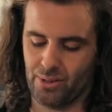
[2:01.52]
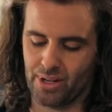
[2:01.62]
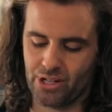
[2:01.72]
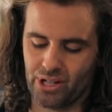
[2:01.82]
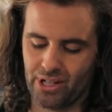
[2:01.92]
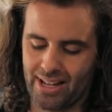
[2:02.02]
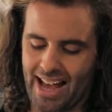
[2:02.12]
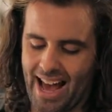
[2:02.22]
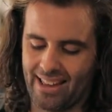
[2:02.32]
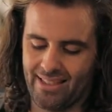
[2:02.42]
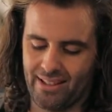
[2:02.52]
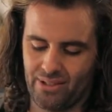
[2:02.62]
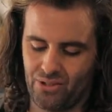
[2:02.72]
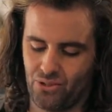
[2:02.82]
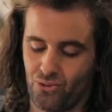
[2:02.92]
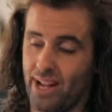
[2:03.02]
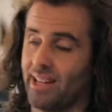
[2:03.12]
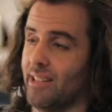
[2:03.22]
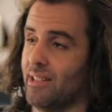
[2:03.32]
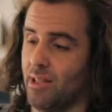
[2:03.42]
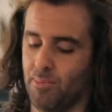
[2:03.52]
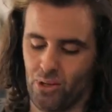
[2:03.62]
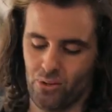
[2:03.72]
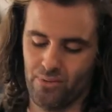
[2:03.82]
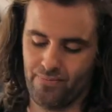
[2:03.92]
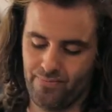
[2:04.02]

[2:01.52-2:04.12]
So we're actually going to add this straight into the bottle.